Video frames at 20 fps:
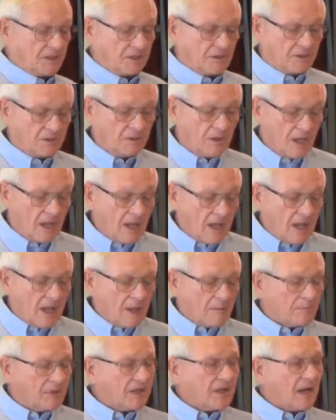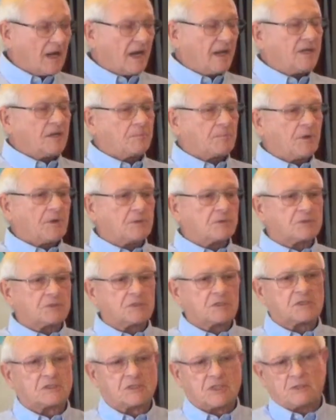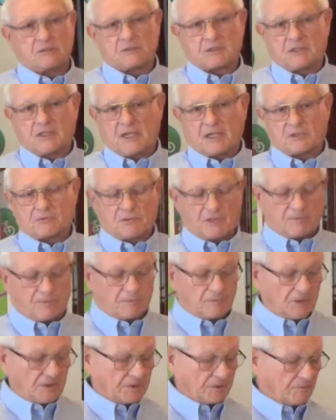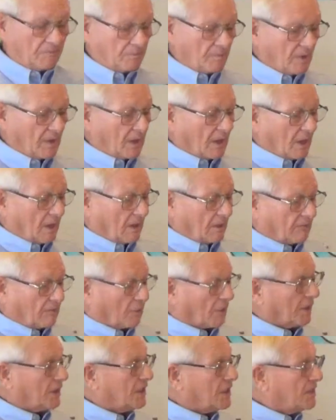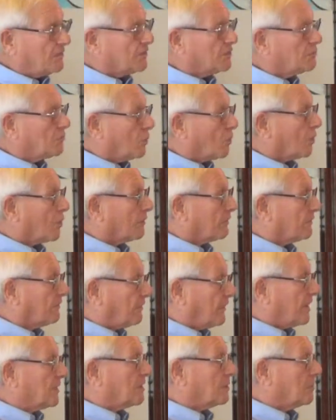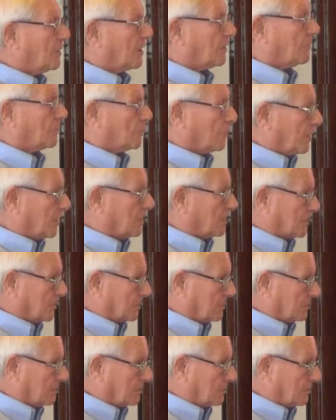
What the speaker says: to hear, but I oppose this sales tax referendum for an even more fundamental reason,